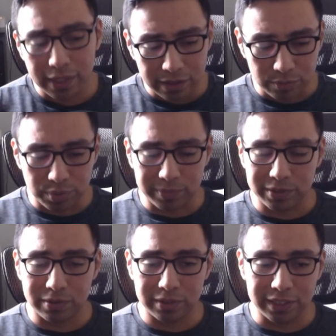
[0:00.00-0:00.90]
the
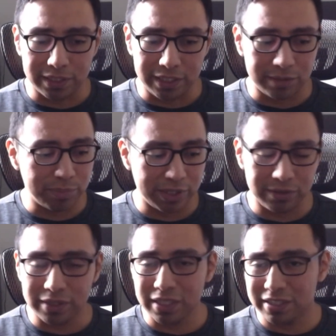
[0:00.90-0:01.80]
Pomodoro technique, but you're
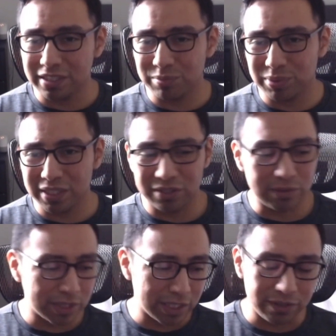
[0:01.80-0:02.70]
not disciplined, you
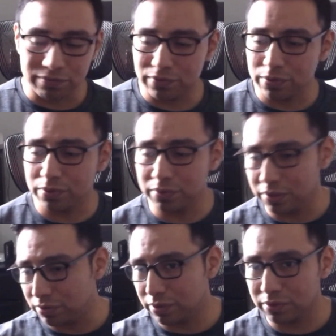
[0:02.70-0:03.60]
look at your phone,
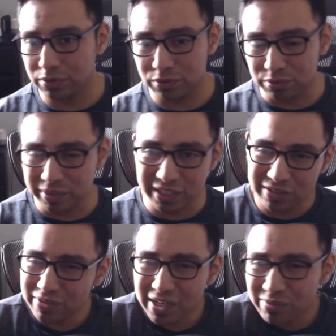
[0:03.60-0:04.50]
you're still on social media,
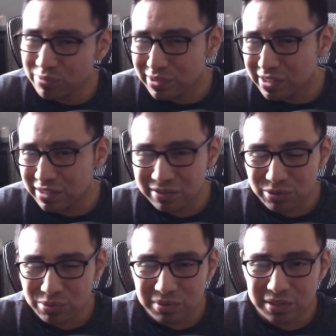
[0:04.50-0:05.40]
you're not really
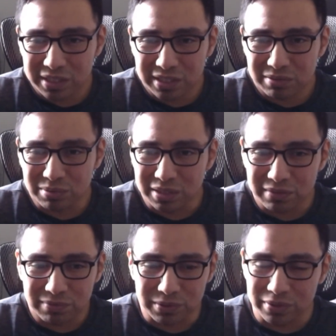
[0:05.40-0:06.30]
doing into a
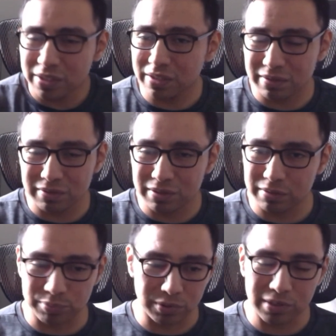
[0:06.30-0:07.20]
deep flow. You're not
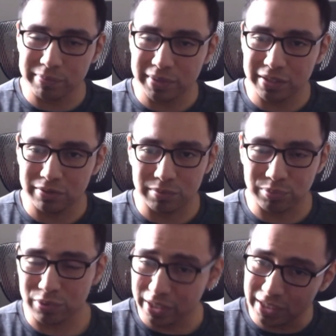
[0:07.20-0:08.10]
programming your
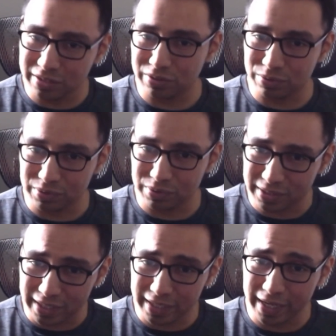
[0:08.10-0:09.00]
brain to
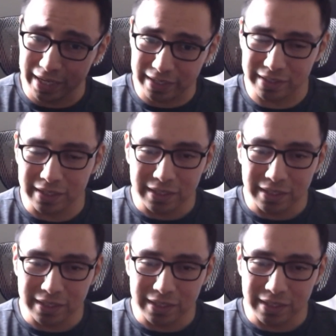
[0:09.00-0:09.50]
say, hey,